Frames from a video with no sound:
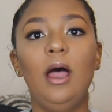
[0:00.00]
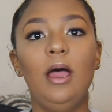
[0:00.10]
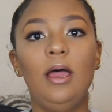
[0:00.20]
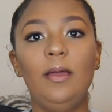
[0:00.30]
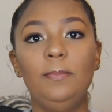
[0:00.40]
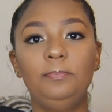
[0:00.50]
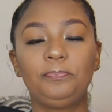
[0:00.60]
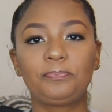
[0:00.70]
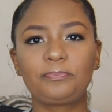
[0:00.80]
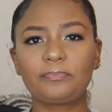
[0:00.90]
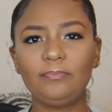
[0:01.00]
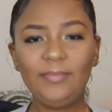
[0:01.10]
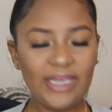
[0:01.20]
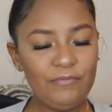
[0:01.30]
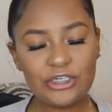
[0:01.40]

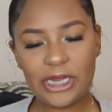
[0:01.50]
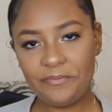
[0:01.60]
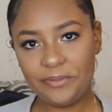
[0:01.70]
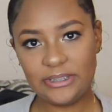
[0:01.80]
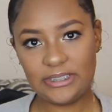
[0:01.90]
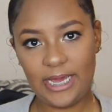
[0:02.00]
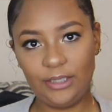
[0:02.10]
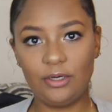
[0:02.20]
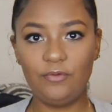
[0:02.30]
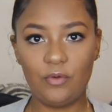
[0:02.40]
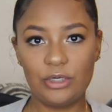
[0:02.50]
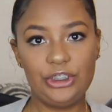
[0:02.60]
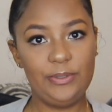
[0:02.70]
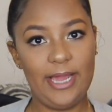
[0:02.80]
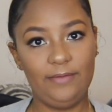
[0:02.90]
If you're traveling with a toddler, of
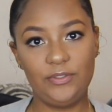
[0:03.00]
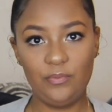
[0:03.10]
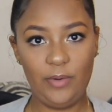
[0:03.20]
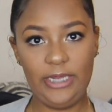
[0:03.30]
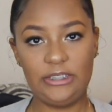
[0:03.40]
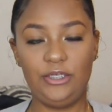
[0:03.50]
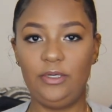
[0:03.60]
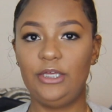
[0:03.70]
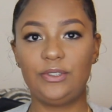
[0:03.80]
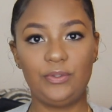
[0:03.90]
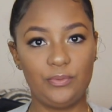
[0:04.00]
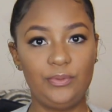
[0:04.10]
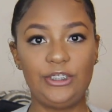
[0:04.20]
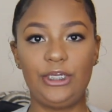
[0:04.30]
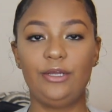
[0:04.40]
course you have to wait till you get
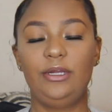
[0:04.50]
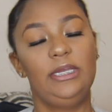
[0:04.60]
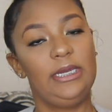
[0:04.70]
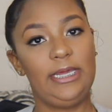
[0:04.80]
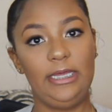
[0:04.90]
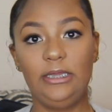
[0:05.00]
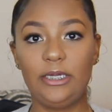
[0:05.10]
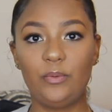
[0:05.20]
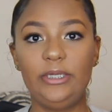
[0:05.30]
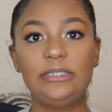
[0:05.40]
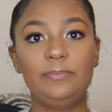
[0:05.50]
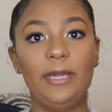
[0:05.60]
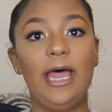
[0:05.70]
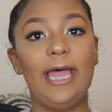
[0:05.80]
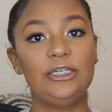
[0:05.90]
through security to get liquids,
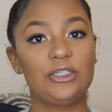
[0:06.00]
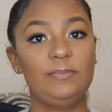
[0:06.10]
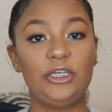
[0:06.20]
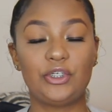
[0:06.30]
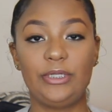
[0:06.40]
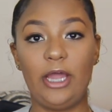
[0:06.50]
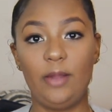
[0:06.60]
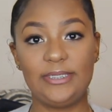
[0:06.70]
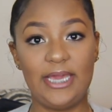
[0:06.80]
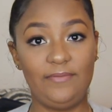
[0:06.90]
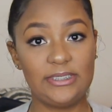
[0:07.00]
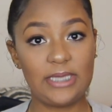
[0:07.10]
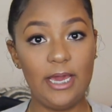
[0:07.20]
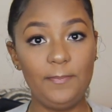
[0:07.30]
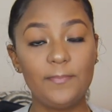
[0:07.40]
but I just make sure that I always have his
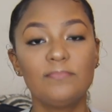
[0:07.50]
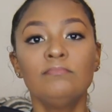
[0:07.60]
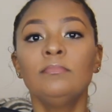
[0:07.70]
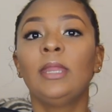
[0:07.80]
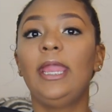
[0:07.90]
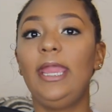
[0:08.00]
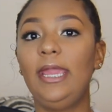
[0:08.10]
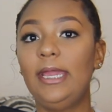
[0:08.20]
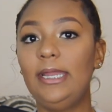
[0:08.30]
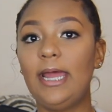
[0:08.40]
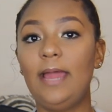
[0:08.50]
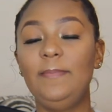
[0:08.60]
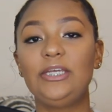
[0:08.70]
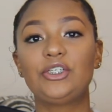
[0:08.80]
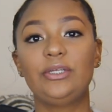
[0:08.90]
cup, and I
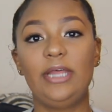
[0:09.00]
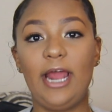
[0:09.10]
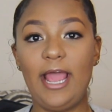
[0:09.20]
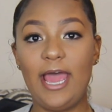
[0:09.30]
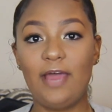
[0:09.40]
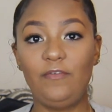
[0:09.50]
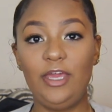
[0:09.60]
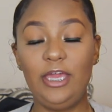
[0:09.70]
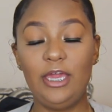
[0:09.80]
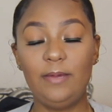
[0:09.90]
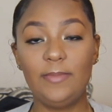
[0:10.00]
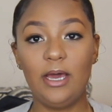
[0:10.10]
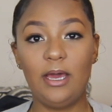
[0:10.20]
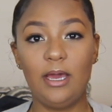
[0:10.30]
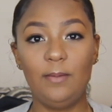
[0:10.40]
make sure that I have him
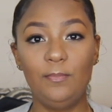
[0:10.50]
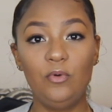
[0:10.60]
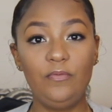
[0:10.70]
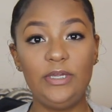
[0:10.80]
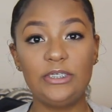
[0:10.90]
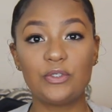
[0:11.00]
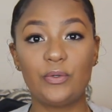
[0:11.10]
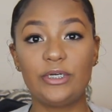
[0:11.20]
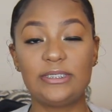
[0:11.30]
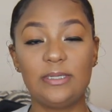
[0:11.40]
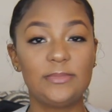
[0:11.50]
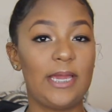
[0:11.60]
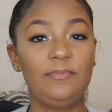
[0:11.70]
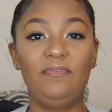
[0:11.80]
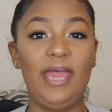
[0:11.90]
movies or some
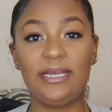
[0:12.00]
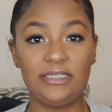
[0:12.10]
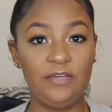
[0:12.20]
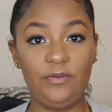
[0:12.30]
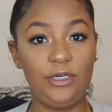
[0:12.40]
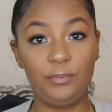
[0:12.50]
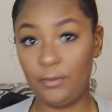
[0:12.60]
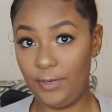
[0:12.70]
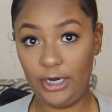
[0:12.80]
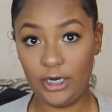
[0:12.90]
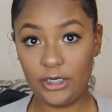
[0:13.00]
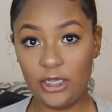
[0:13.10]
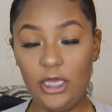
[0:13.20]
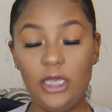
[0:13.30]
type of activity prepared.